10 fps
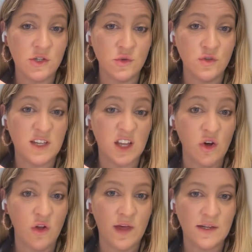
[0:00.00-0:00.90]
a horse that
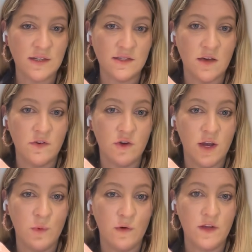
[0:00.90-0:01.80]
got that deserved
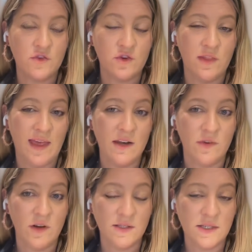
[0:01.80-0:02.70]
Grade 1 victory at the end
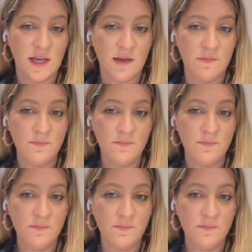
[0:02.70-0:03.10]
of last year?